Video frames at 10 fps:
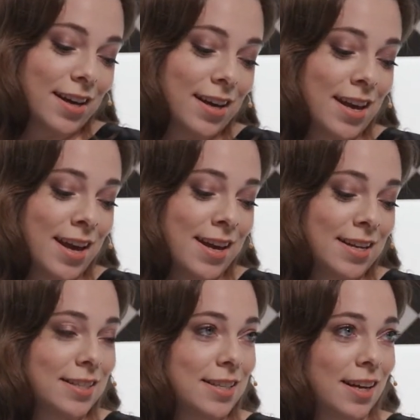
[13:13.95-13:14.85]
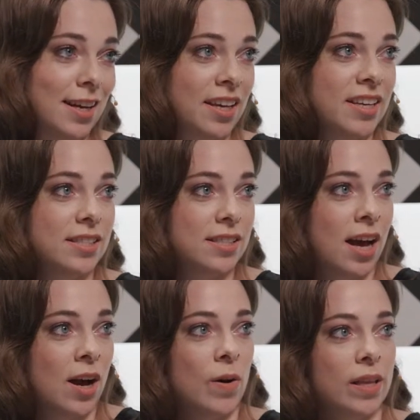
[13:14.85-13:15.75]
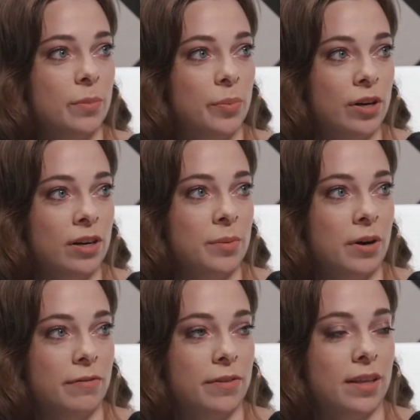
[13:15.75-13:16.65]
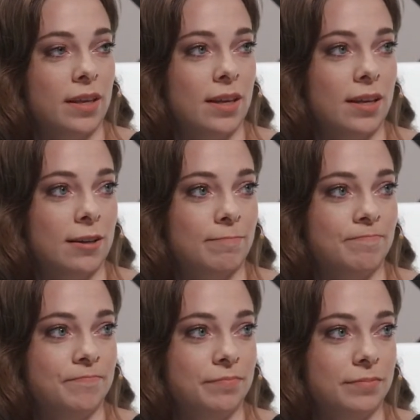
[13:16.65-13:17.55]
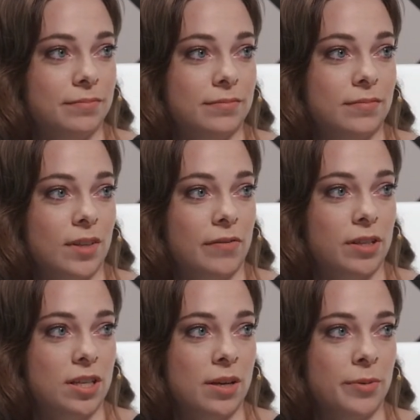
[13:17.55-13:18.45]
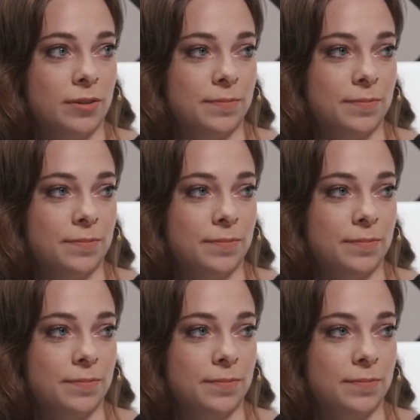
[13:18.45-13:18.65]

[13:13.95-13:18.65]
and he's now at the bottom of the table.